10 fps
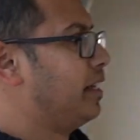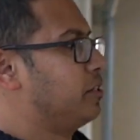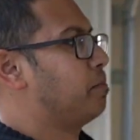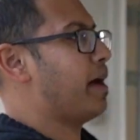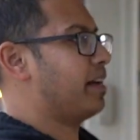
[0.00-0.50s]

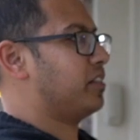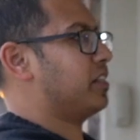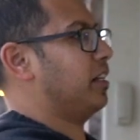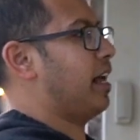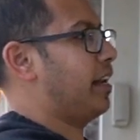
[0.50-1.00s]
It's best
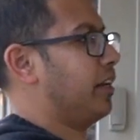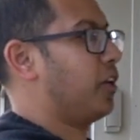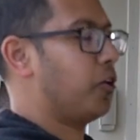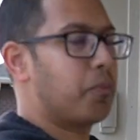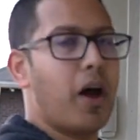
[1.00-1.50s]
to let it
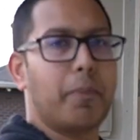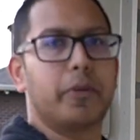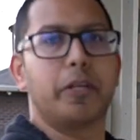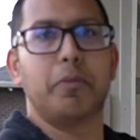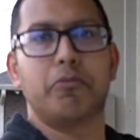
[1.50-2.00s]
cure
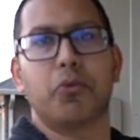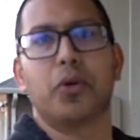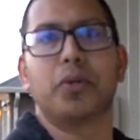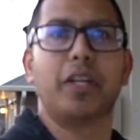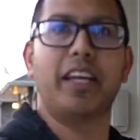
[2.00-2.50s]
properly before
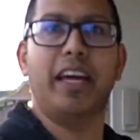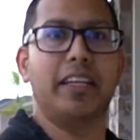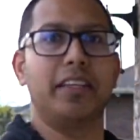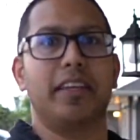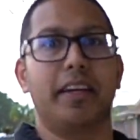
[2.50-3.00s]
you let
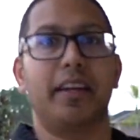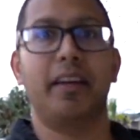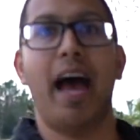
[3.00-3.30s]
anything